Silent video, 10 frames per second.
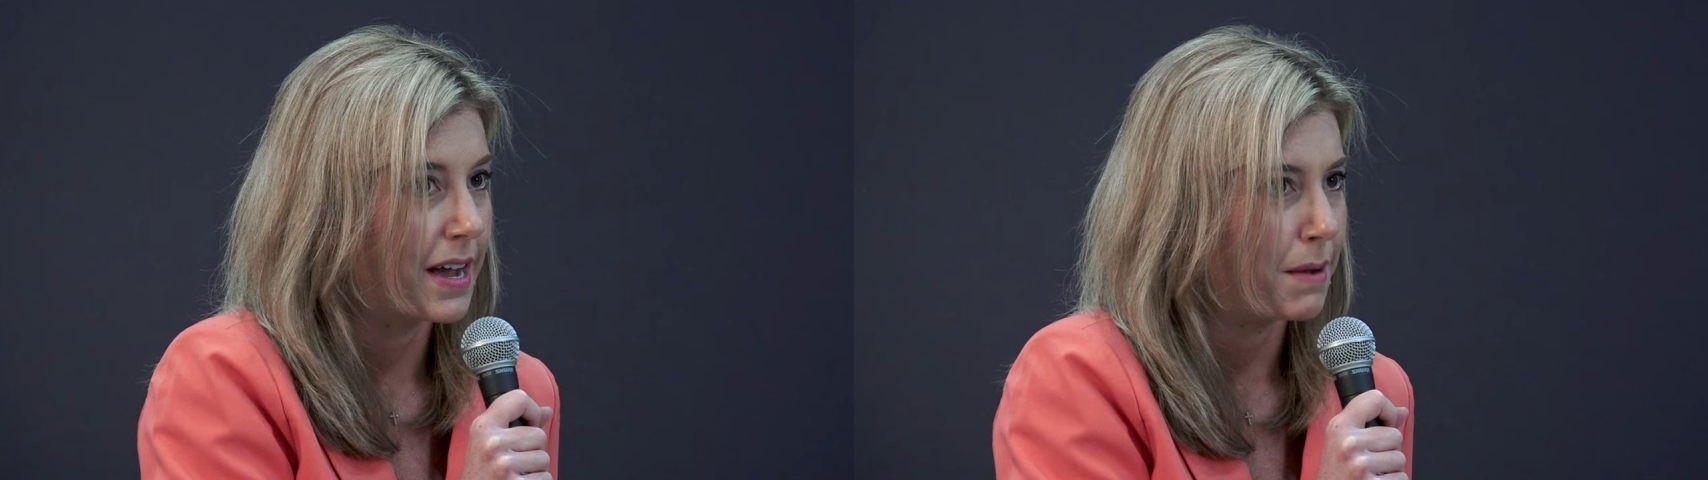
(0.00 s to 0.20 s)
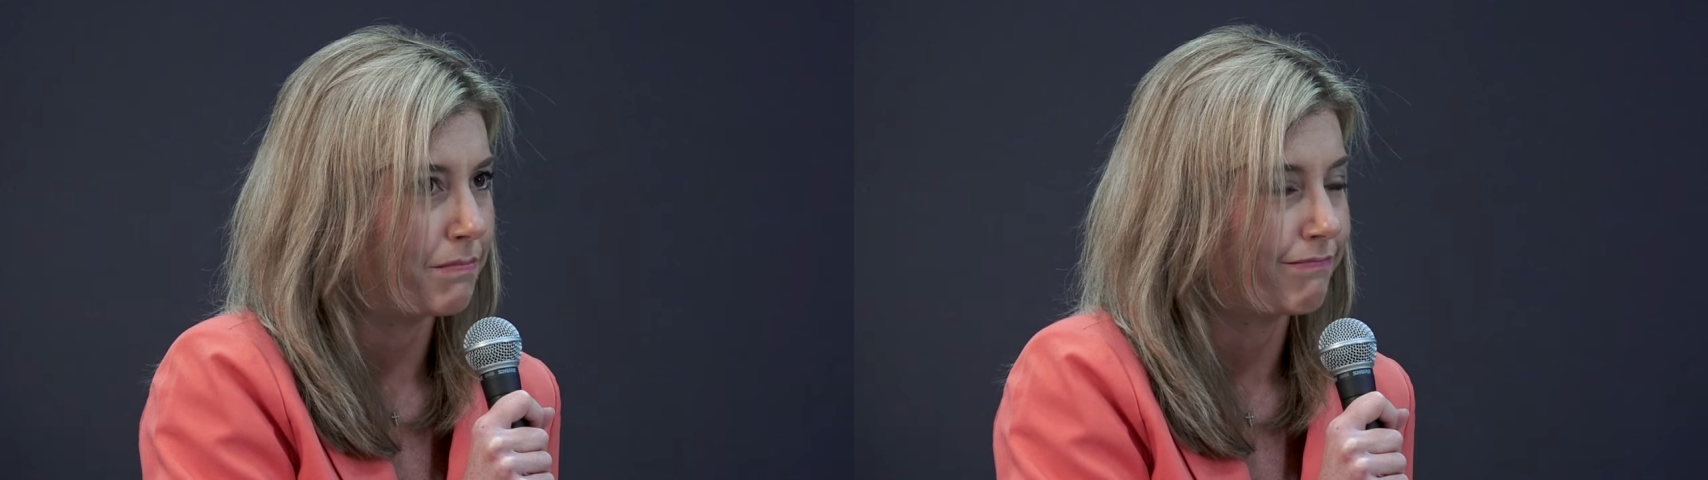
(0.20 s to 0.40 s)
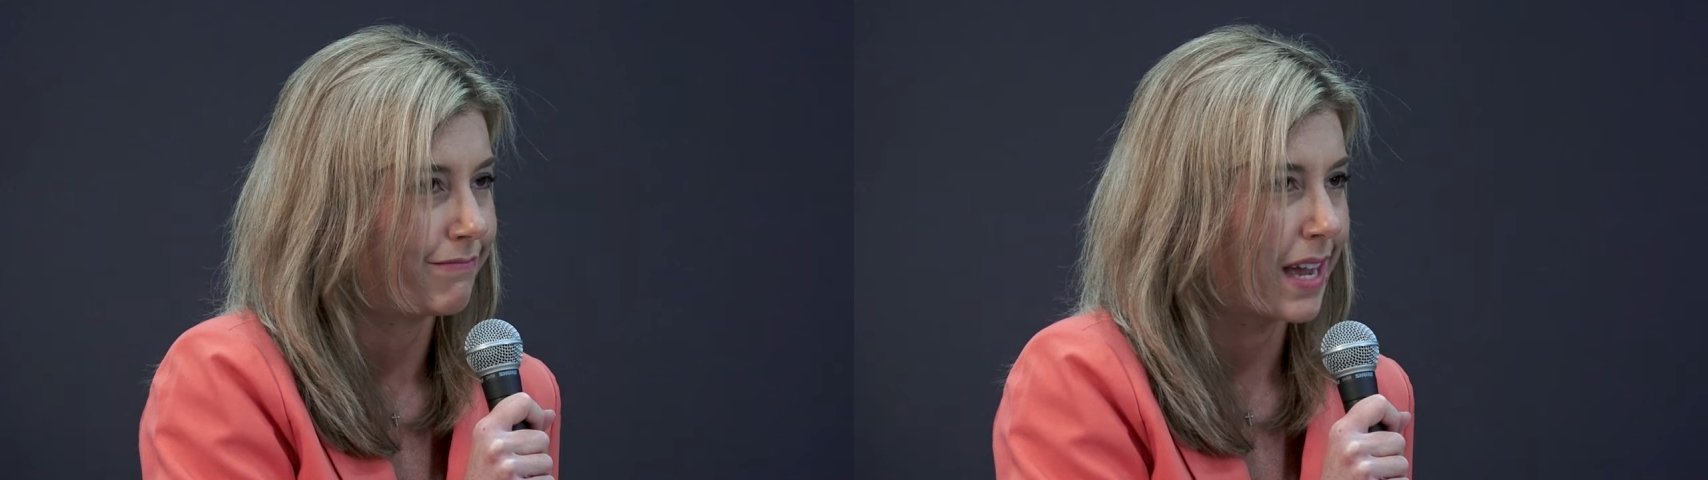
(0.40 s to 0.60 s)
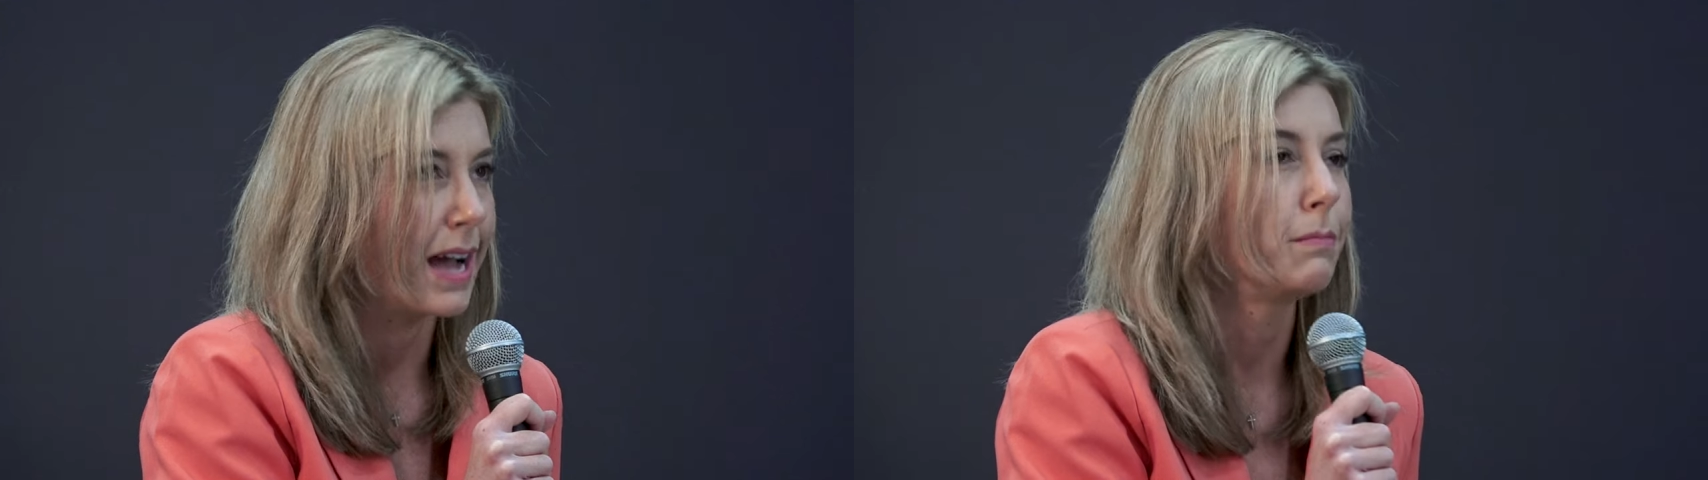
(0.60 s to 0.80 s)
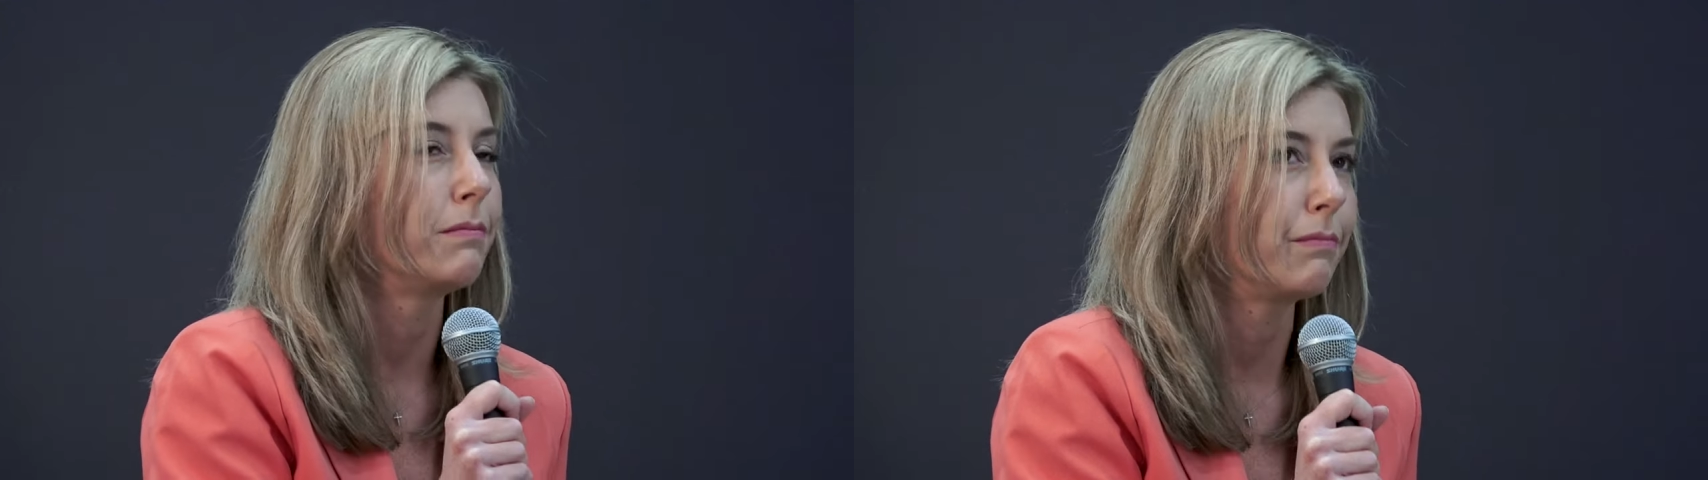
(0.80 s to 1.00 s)
um,
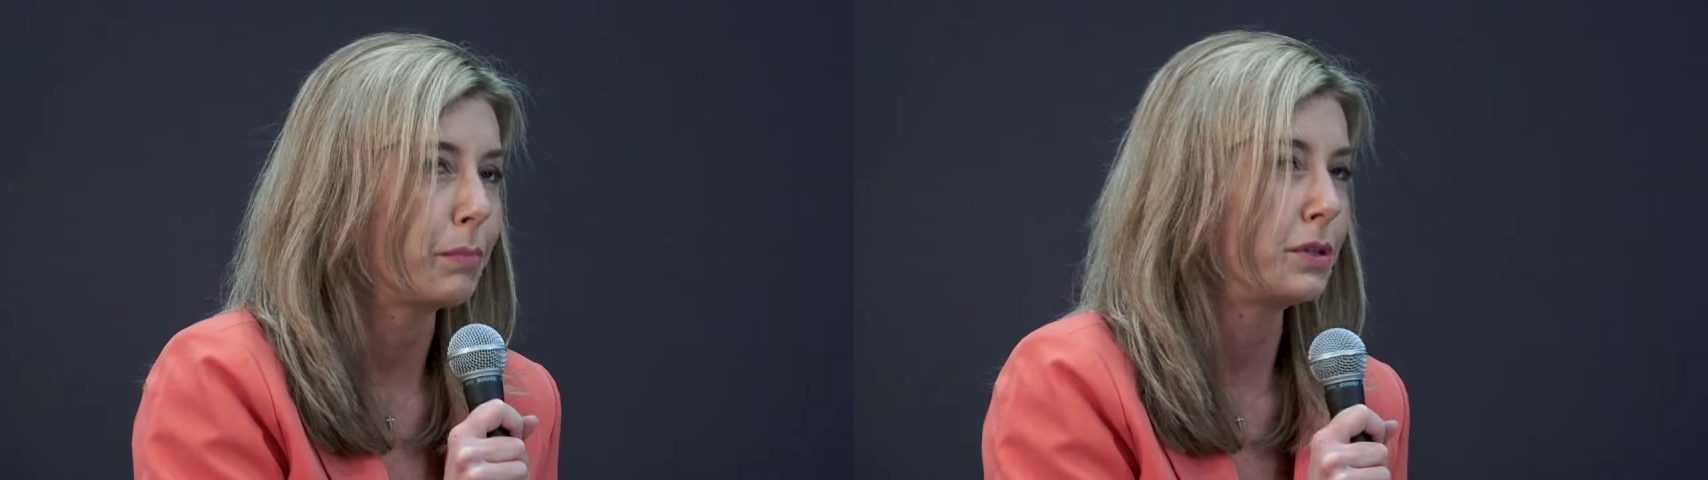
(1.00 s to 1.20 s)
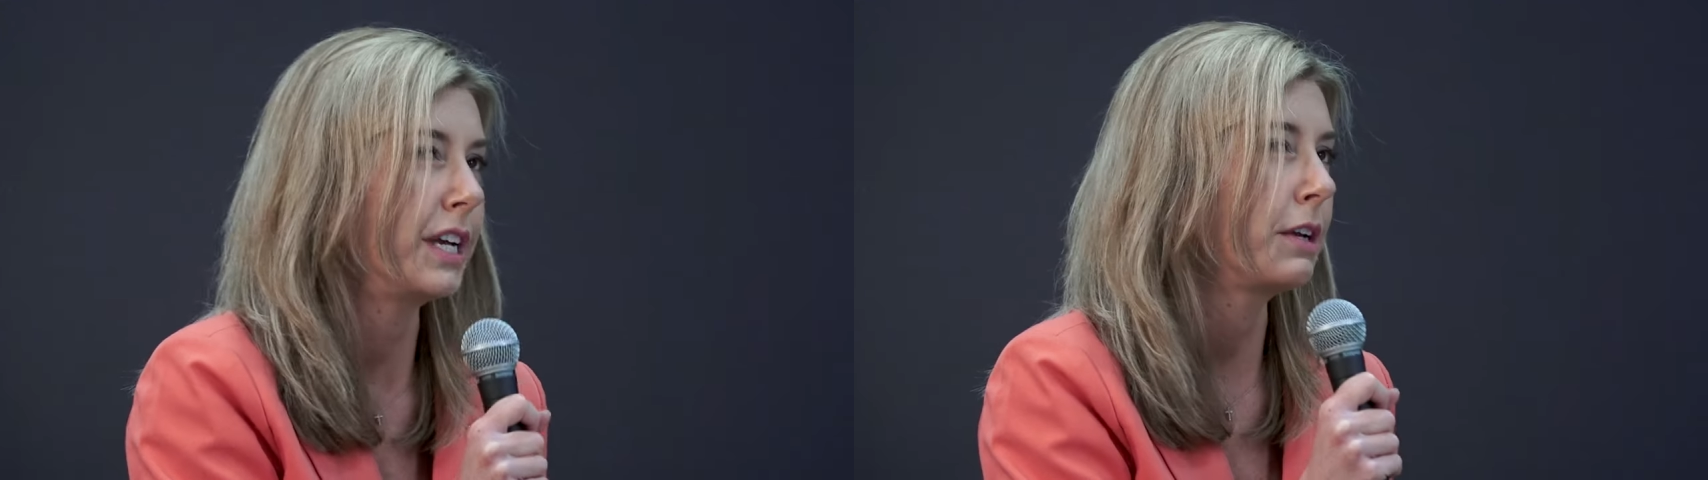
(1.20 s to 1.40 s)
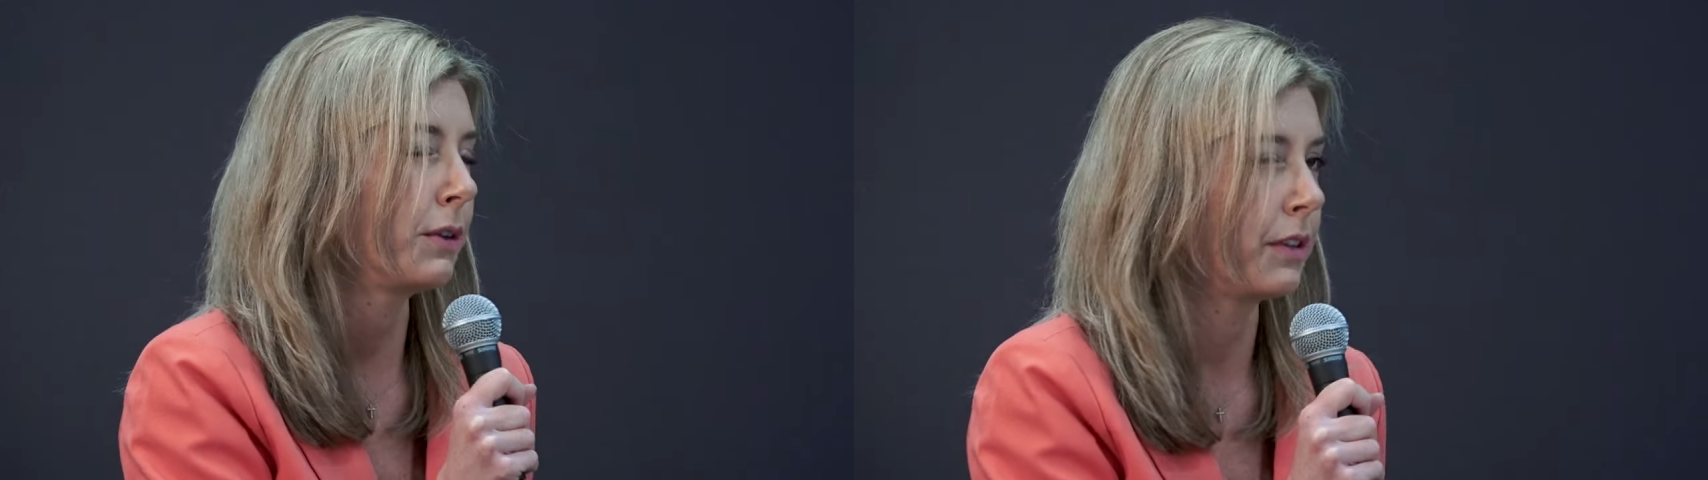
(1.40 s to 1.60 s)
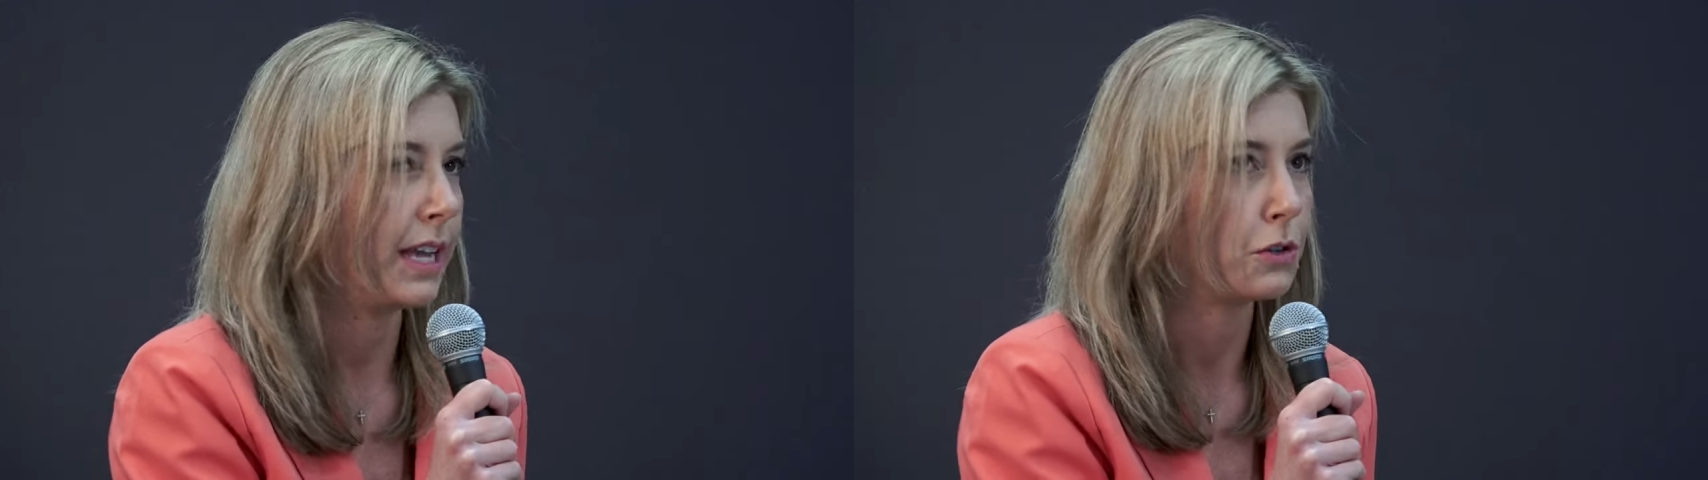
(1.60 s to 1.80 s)
I'm particularly